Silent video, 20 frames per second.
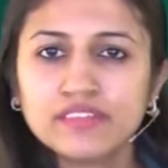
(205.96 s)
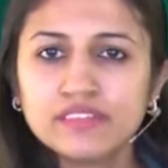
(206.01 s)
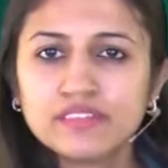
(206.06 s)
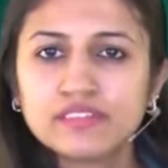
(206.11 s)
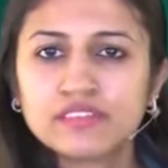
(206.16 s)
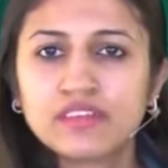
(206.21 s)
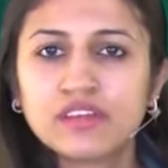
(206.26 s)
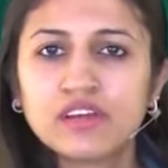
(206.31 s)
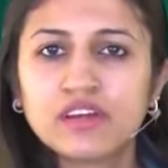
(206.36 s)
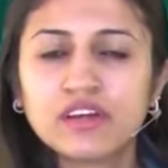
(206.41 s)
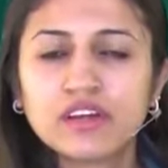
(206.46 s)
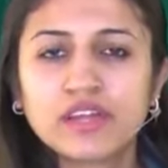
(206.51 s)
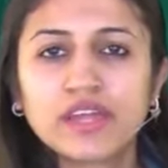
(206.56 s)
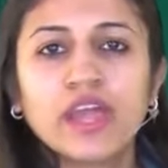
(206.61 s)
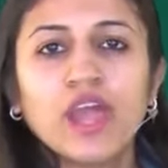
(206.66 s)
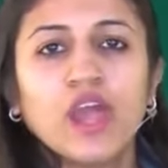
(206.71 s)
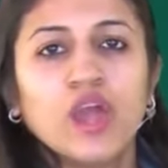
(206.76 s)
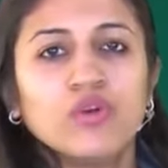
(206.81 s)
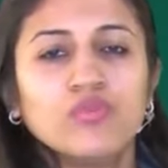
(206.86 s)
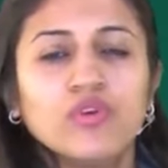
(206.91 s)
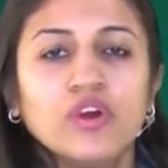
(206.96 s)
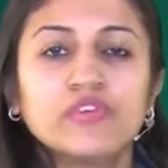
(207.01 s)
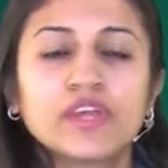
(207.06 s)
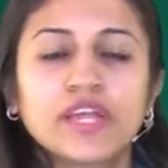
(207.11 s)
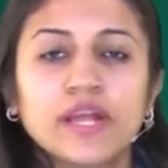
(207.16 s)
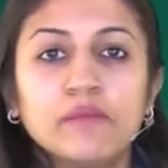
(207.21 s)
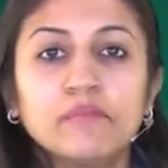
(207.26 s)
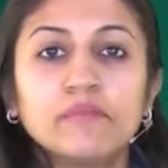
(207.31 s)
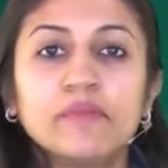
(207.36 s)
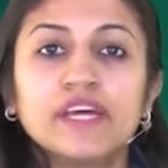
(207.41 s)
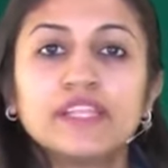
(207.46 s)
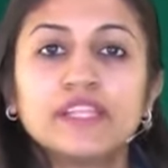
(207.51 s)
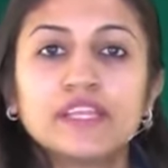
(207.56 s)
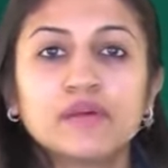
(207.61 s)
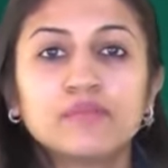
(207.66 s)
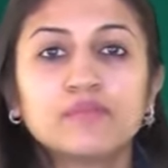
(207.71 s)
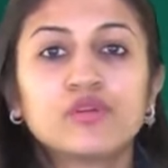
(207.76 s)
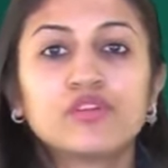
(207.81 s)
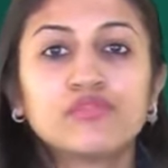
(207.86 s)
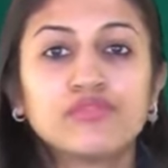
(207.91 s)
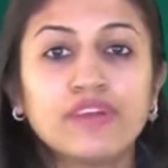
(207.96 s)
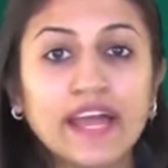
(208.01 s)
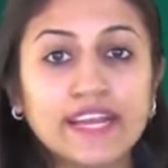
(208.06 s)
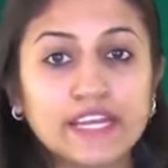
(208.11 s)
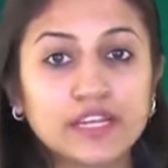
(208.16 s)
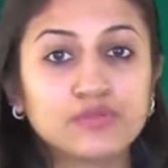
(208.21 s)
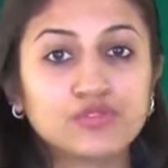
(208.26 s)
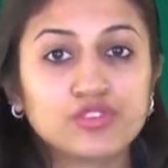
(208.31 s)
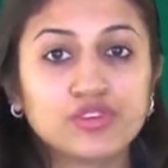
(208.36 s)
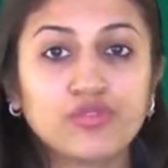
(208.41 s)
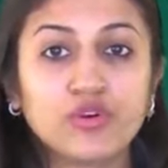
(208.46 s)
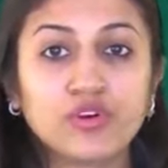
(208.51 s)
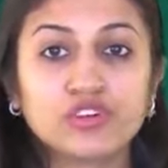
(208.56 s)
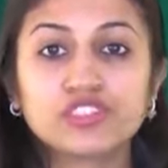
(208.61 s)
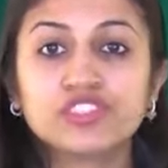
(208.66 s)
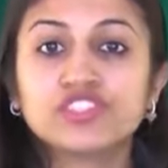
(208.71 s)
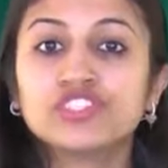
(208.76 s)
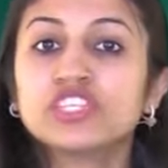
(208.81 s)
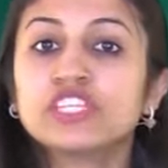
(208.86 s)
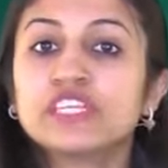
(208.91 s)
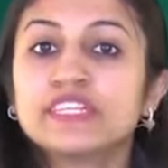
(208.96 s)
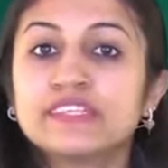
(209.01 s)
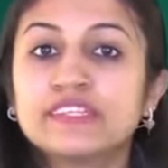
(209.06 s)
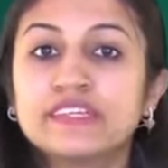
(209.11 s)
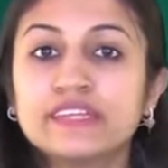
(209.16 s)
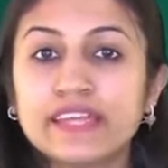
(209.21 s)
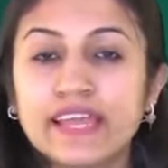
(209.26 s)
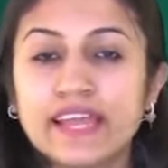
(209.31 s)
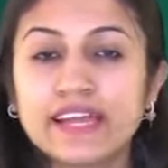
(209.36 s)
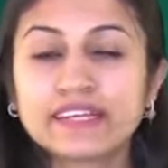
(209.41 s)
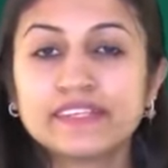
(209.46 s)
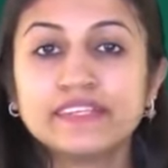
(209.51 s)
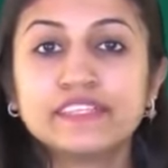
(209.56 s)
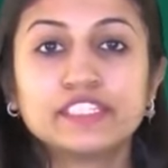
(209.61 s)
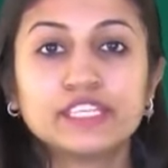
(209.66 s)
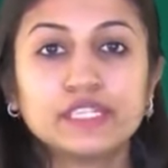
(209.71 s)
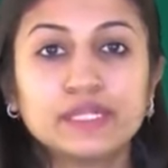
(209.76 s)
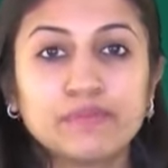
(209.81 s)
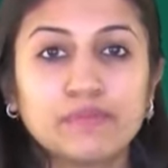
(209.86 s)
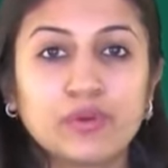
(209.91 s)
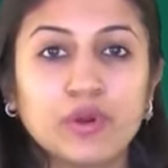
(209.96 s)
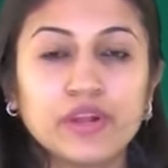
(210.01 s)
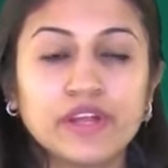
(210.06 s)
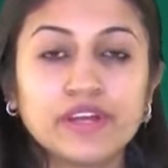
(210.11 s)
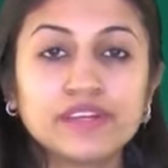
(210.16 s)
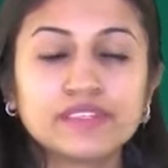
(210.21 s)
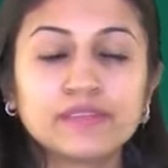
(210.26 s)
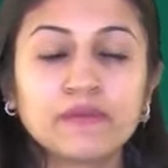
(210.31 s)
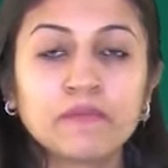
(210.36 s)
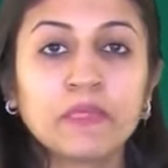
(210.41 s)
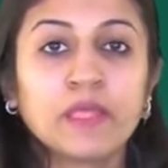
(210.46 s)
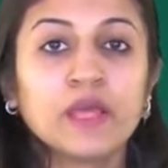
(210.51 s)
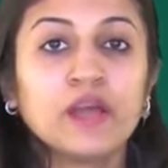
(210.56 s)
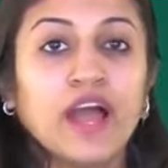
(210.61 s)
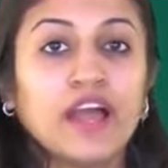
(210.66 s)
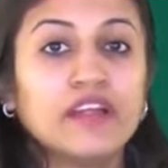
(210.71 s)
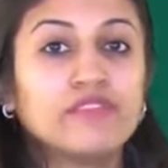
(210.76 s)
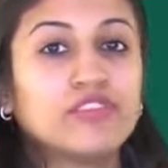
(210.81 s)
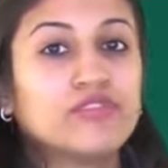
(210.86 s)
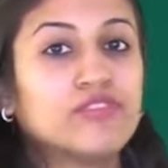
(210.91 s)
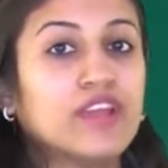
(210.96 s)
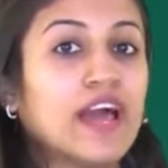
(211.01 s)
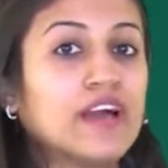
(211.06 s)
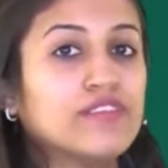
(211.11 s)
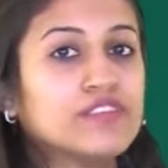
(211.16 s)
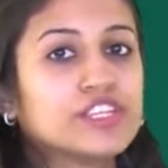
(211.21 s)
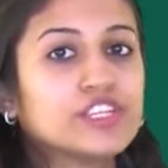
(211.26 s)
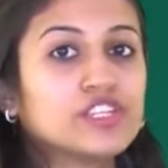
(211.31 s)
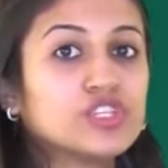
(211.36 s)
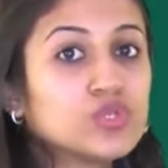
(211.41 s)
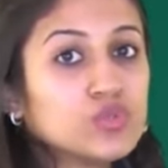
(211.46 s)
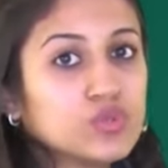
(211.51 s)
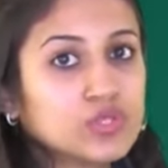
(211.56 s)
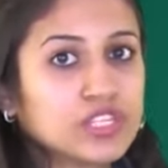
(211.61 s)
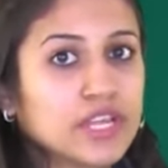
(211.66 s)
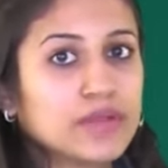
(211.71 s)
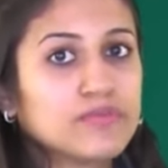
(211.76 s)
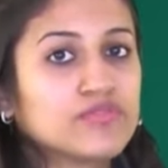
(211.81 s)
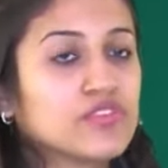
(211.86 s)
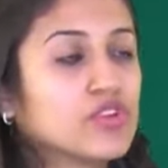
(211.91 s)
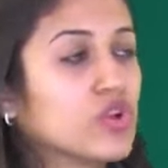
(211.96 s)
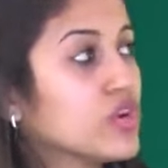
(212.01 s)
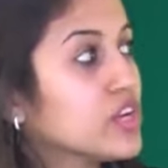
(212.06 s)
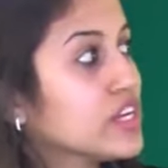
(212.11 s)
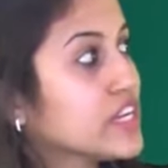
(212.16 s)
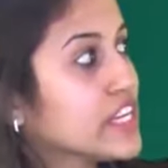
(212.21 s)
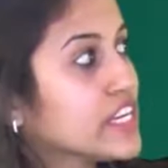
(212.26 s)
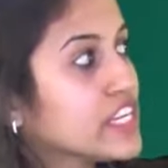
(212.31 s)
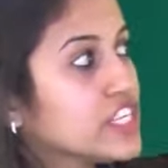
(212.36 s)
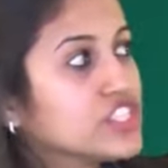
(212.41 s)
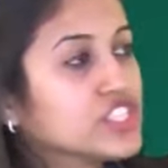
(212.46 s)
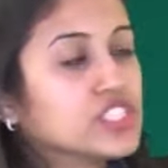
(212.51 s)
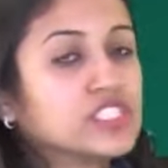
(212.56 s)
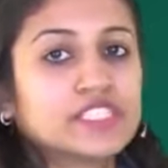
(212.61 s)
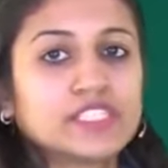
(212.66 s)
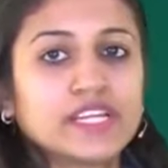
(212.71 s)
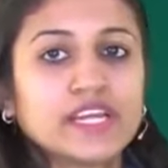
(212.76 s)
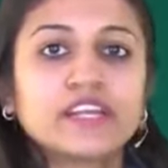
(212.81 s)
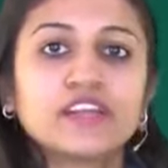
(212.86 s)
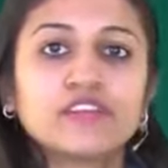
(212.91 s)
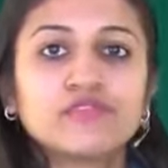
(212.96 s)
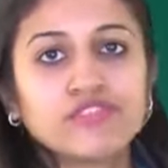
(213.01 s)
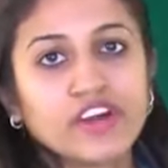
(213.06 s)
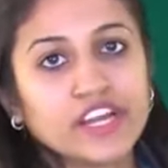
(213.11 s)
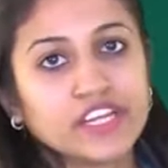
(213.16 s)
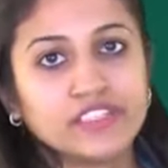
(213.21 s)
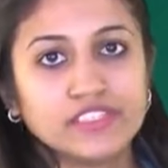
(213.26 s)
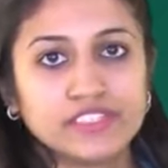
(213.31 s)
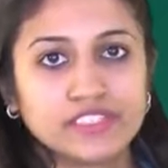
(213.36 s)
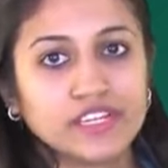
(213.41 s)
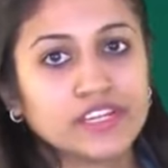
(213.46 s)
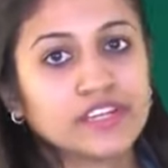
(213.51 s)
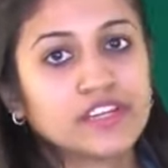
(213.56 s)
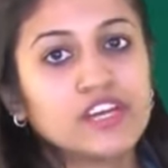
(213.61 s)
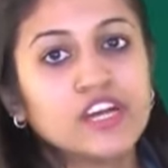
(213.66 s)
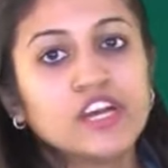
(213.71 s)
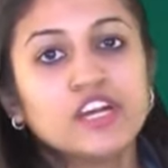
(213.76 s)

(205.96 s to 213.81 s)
this, okay, where we compare the number of atoms of oxygen in the reactants and the products and we will have it in two steps. We'll call it initial state and final state.